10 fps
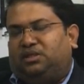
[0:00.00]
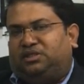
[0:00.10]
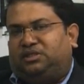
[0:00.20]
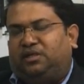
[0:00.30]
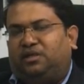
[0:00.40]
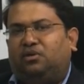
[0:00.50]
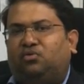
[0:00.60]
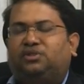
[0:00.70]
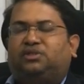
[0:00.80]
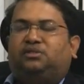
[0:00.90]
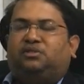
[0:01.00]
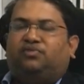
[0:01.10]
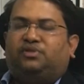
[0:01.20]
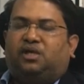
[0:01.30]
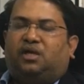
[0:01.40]
Central Goods and
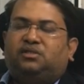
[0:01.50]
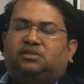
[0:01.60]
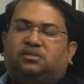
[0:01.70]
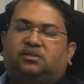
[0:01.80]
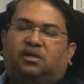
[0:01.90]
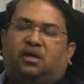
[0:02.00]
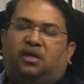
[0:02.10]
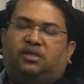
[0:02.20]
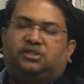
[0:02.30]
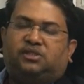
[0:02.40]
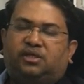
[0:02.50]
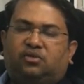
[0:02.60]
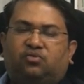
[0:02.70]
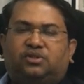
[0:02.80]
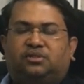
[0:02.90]
Service Tax and
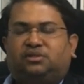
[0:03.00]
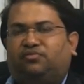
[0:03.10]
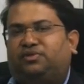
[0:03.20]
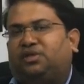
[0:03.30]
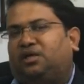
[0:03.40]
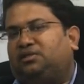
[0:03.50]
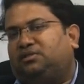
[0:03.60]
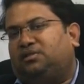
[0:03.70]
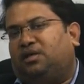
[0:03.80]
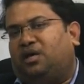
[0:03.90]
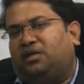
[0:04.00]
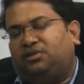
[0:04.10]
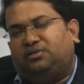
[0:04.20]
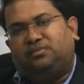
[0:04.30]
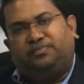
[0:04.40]
State Goods and Service Tax
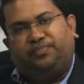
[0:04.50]
Act.